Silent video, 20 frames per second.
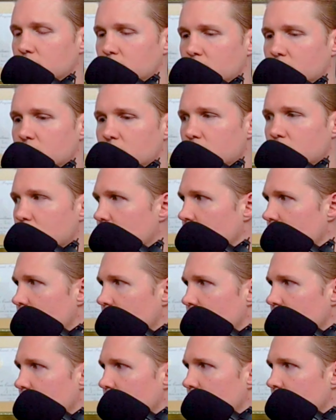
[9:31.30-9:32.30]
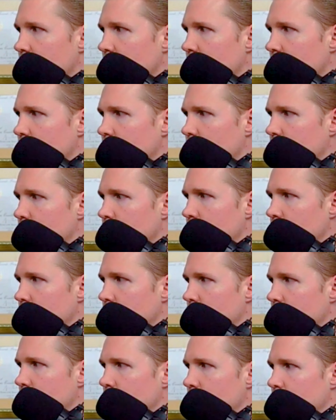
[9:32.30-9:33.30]

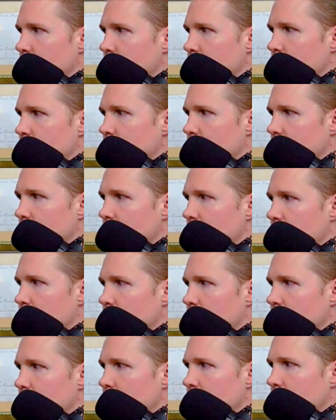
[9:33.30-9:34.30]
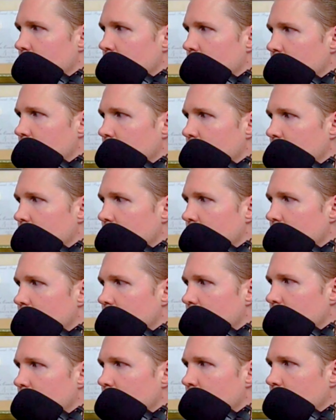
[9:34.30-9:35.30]

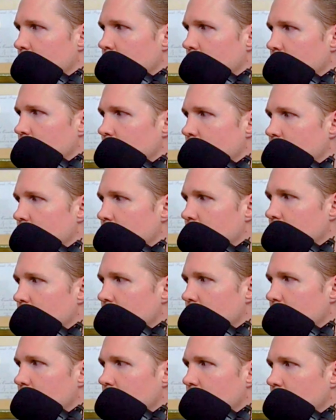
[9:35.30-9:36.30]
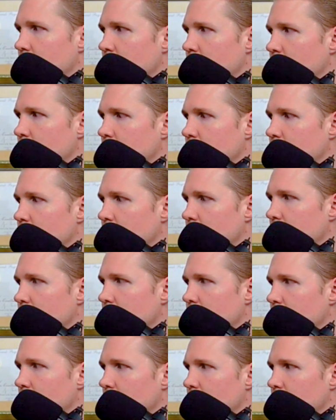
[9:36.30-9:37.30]

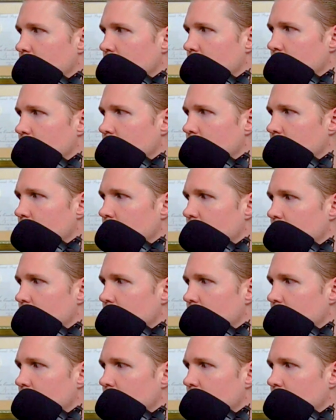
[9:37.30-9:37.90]
[no speech]